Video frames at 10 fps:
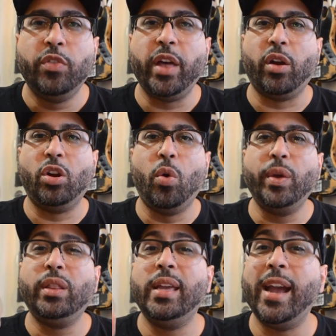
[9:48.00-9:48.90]
that are
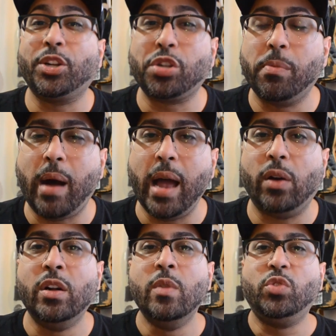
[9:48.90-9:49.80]
going the extra
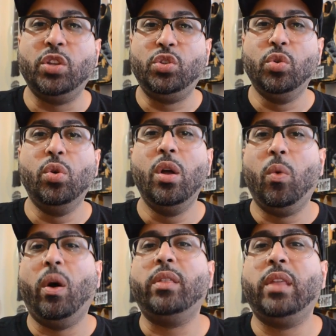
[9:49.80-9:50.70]
mile to do
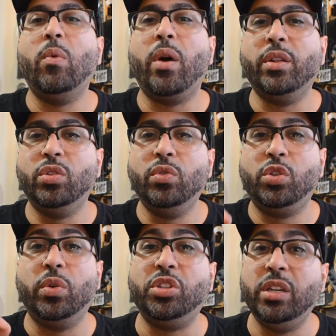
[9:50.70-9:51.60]
what they want to do
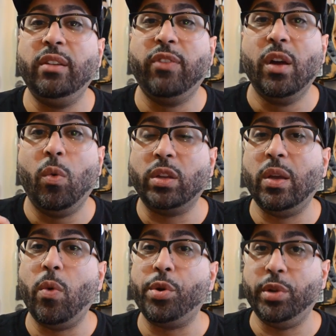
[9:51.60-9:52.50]
to achieve what they
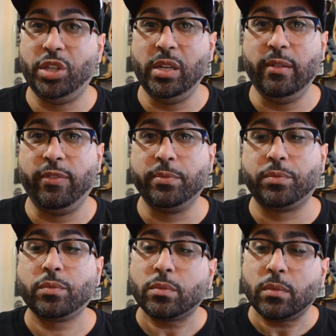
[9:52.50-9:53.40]
want to achieve.
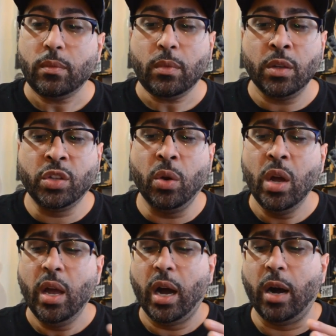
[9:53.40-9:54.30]
So
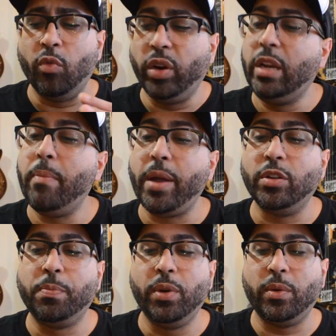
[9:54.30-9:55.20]
Rickey
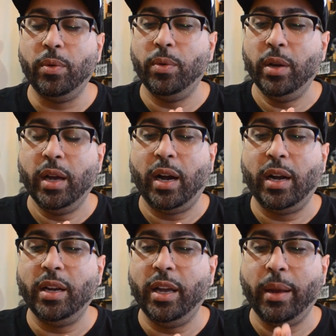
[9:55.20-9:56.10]
Miner's book,
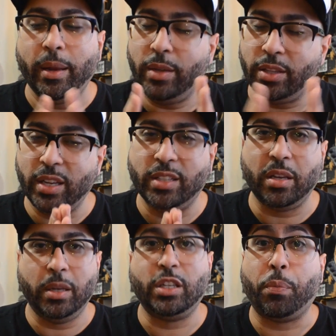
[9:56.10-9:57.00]

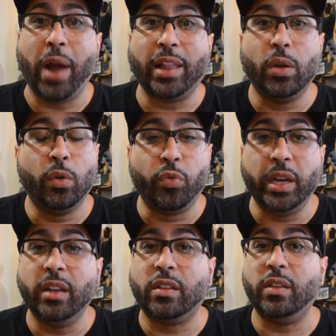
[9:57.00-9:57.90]
it's a practical
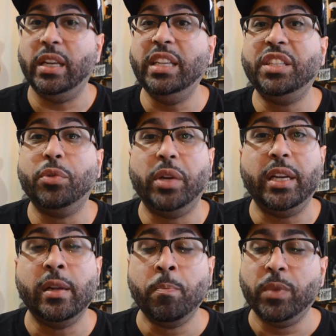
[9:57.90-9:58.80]
read. It's an easy
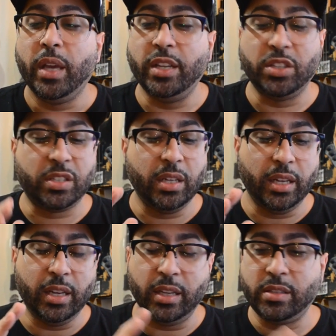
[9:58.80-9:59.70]
read.
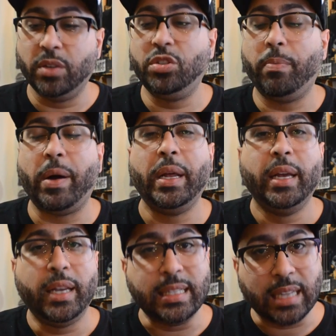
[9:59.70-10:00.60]
It tells you about
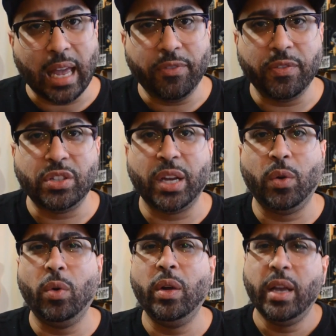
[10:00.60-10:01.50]
his life in
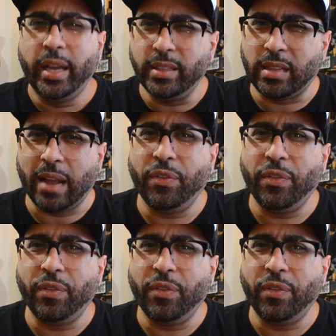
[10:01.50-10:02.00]
general, his life